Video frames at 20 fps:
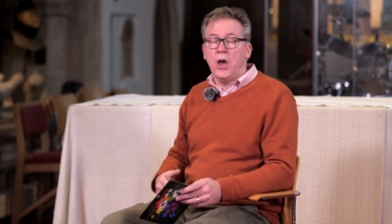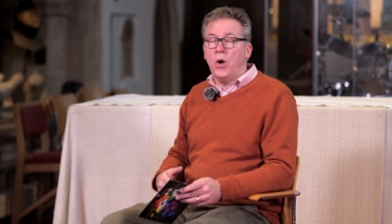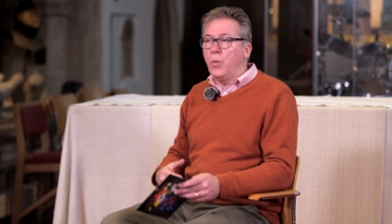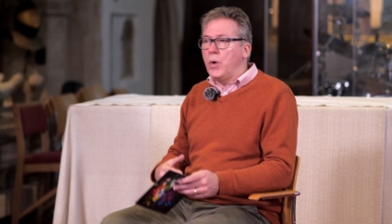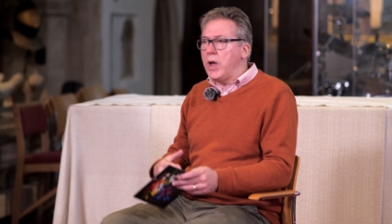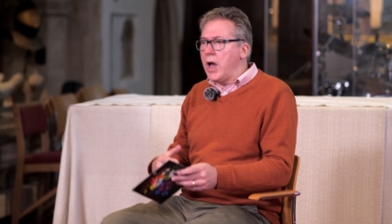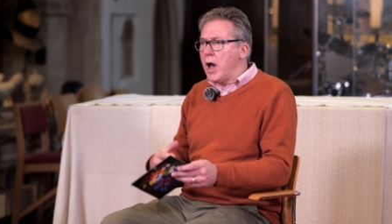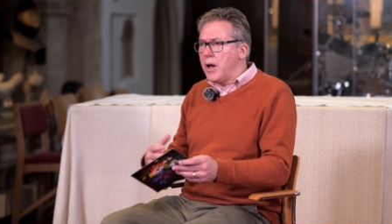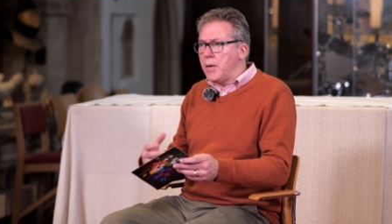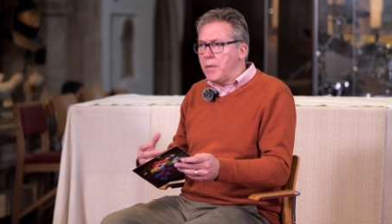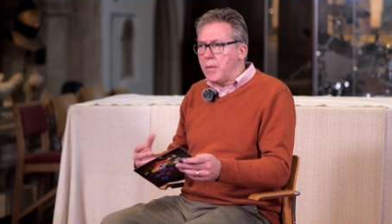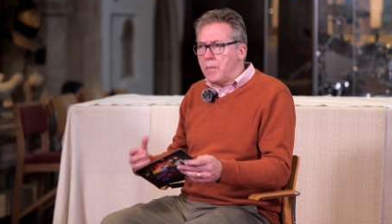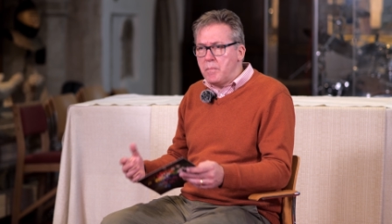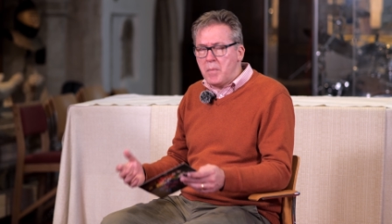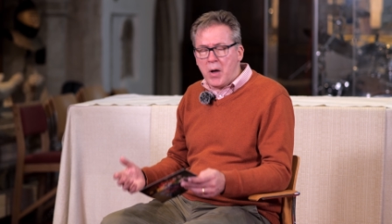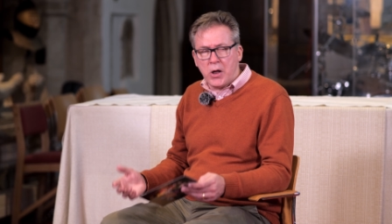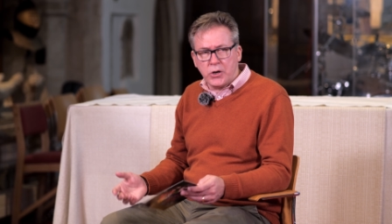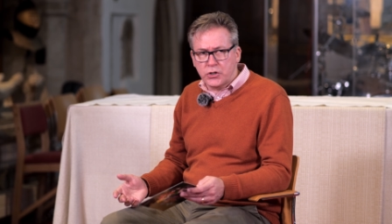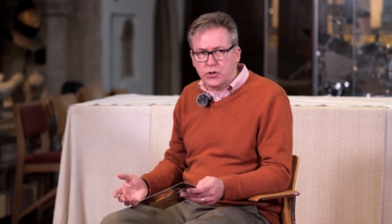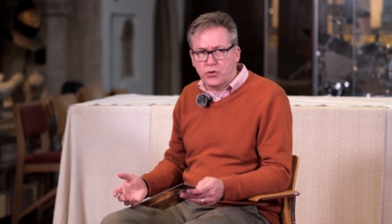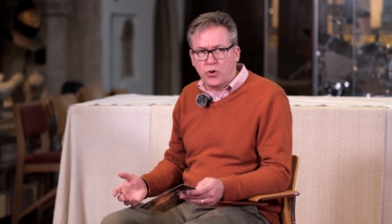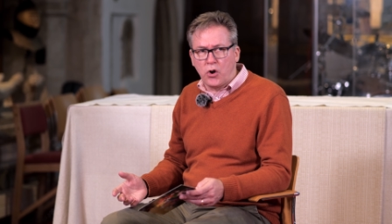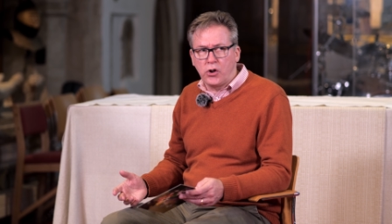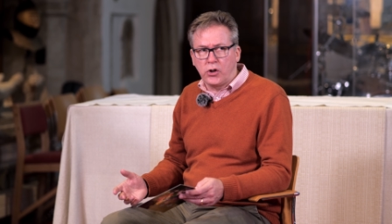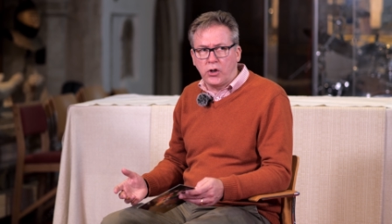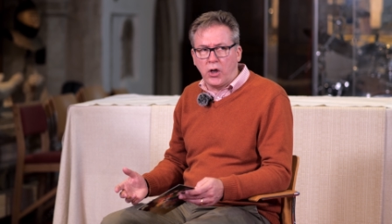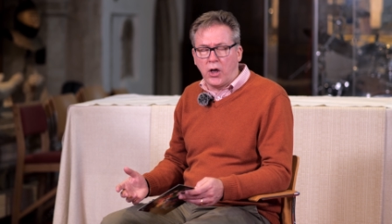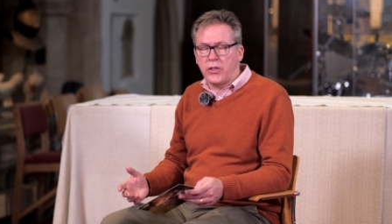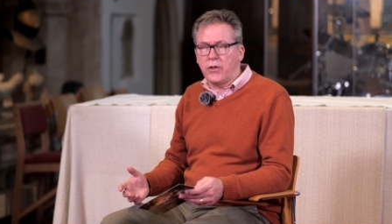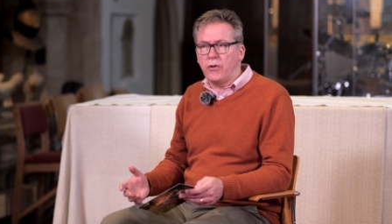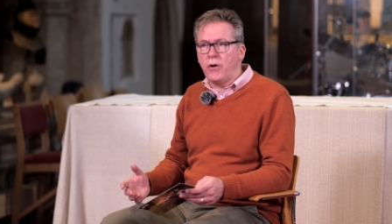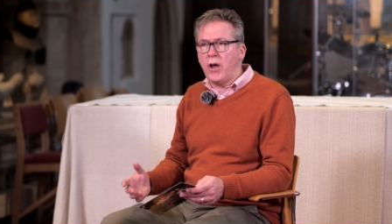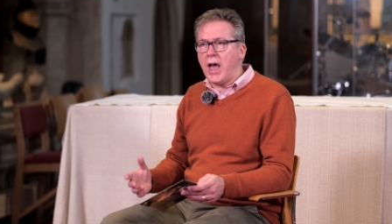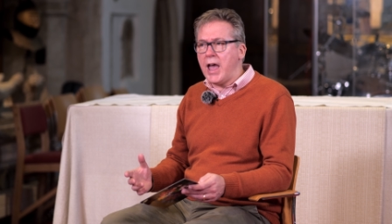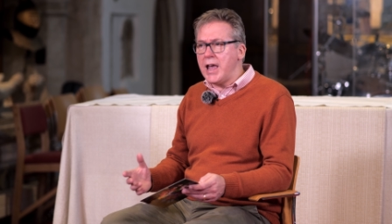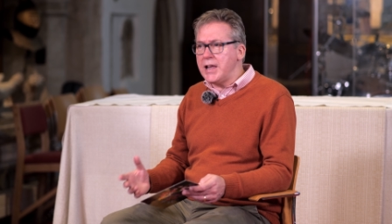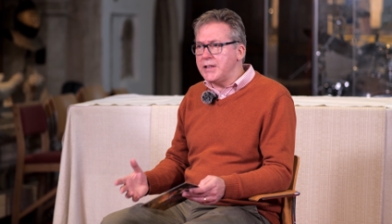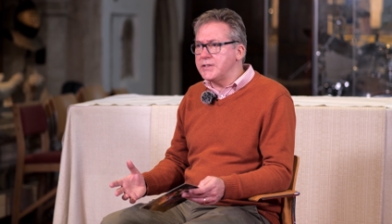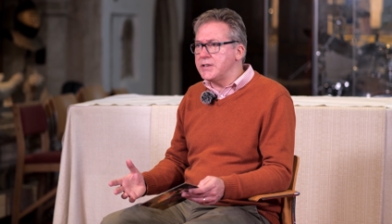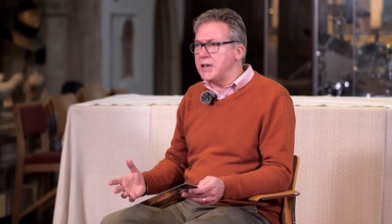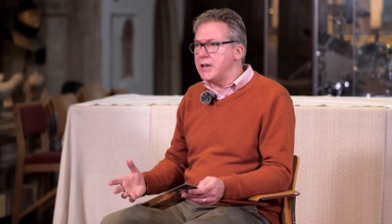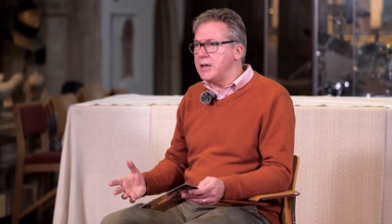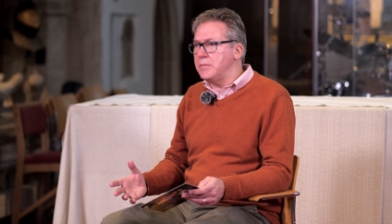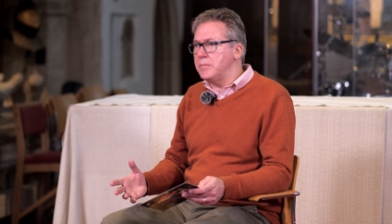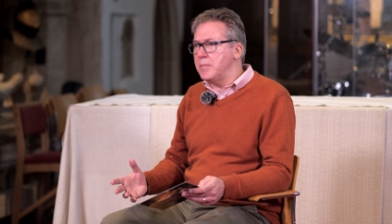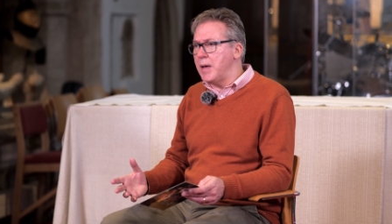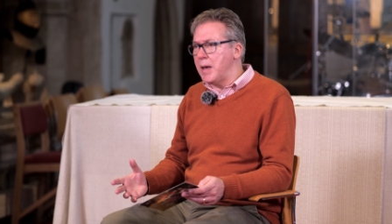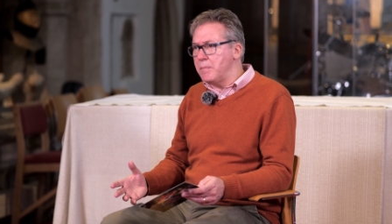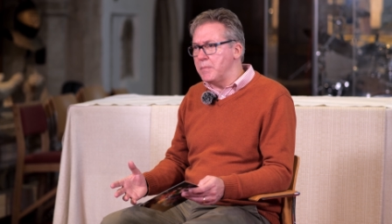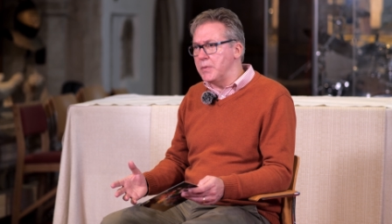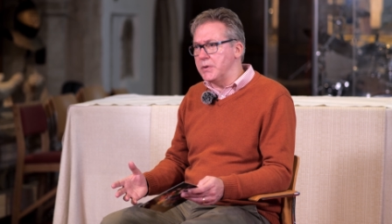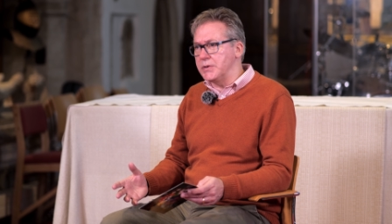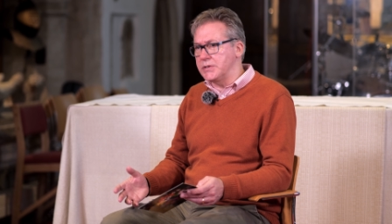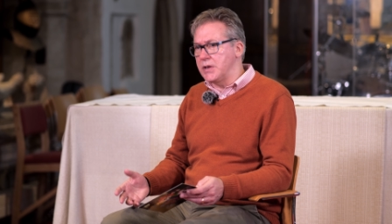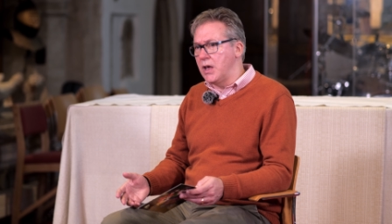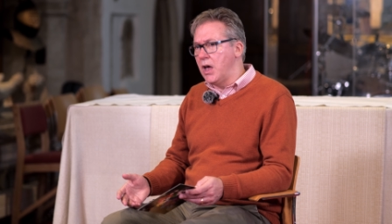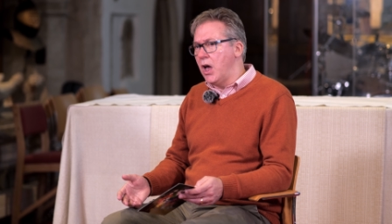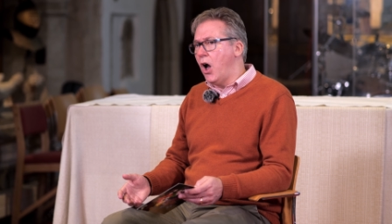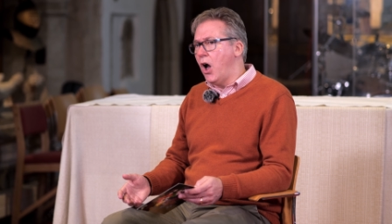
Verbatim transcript: we are much stronger. There are 18 members